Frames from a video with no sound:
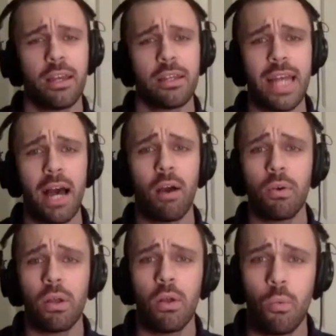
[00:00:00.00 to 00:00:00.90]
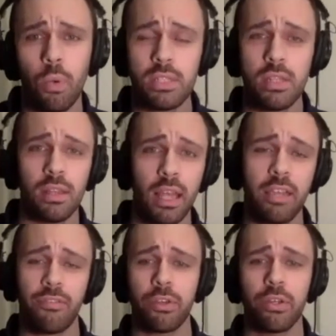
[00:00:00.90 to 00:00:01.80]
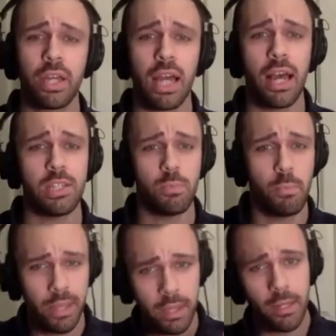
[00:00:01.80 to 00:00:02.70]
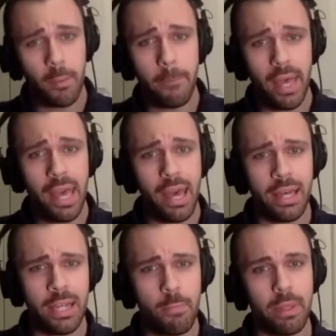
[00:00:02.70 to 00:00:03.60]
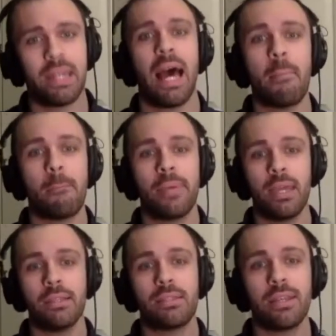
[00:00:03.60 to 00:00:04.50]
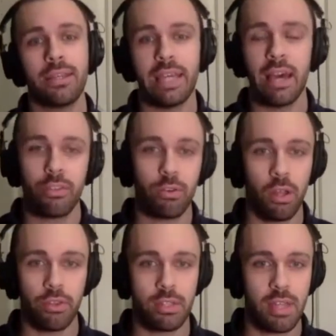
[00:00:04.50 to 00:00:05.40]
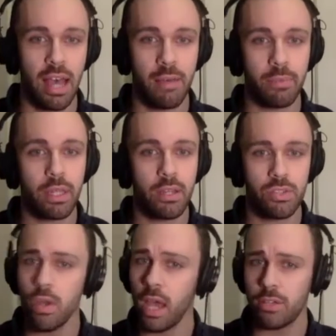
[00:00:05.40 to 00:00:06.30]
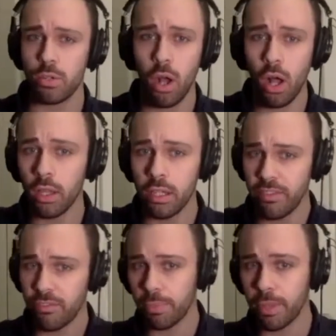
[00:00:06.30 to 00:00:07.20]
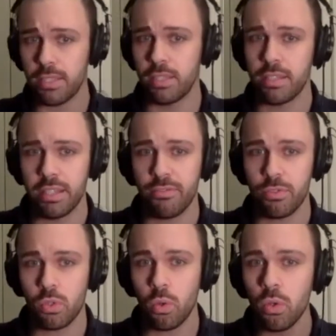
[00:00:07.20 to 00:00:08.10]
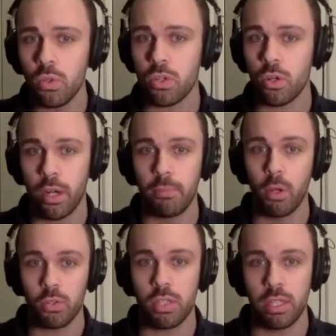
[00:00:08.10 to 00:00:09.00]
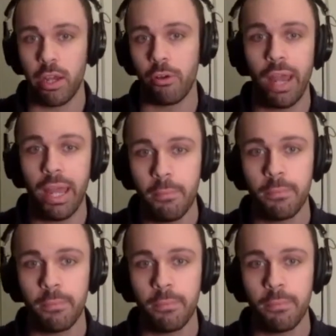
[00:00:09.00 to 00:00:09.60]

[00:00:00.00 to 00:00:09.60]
Now, what's it like for you guys being a band but not being together all the time? Because you guys are all in different places in different schools during most of the year, right?